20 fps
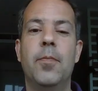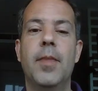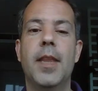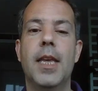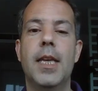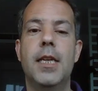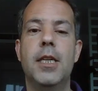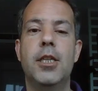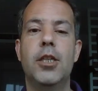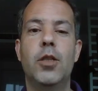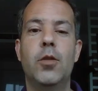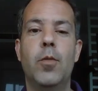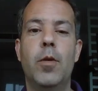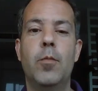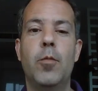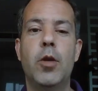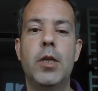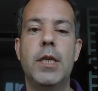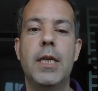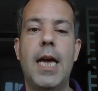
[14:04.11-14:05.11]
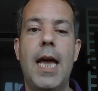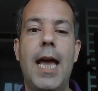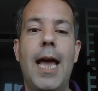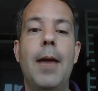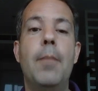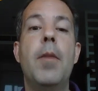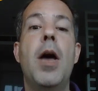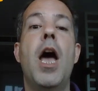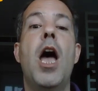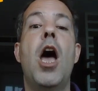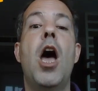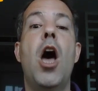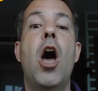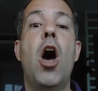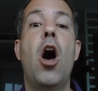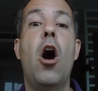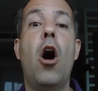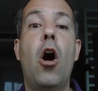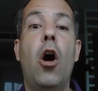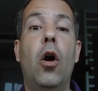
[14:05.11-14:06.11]
Just one more time.
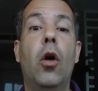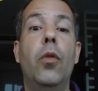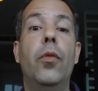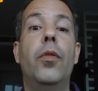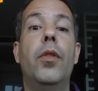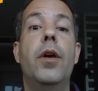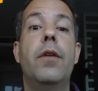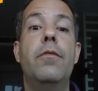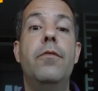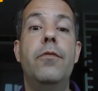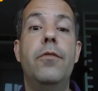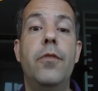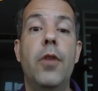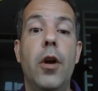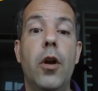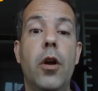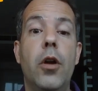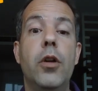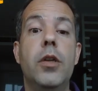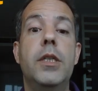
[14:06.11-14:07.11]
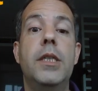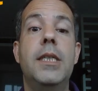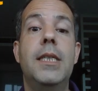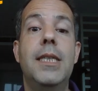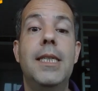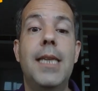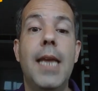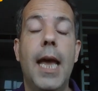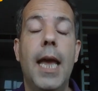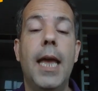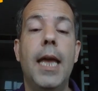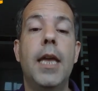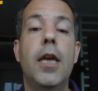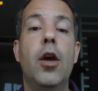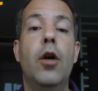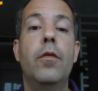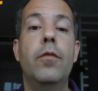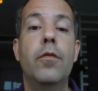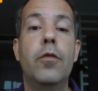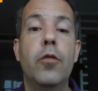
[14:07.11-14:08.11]
On the first day of
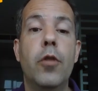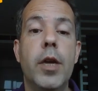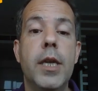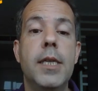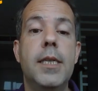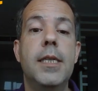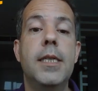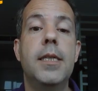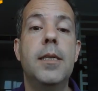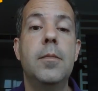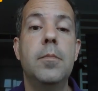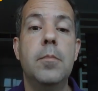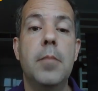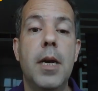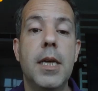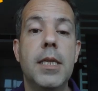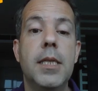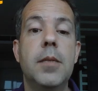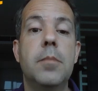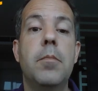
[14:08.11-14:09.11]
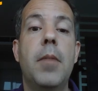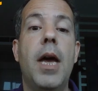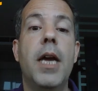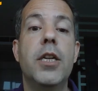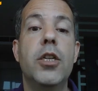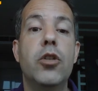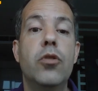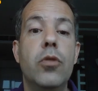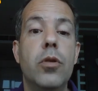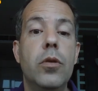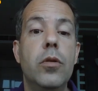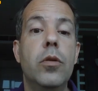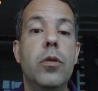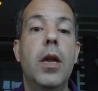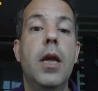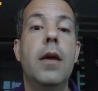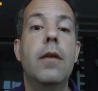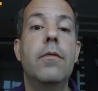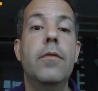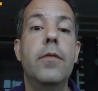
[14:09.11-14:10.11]
Christmas, my true
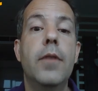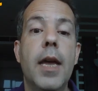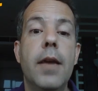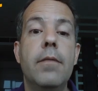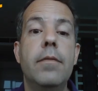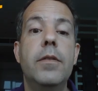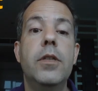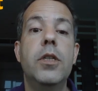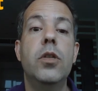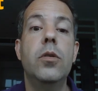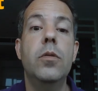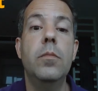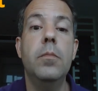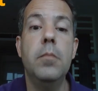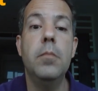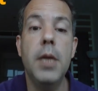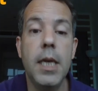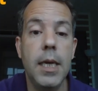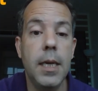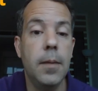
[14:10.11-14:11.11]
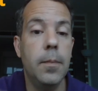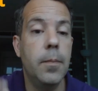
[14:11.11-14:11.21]
love gave to me.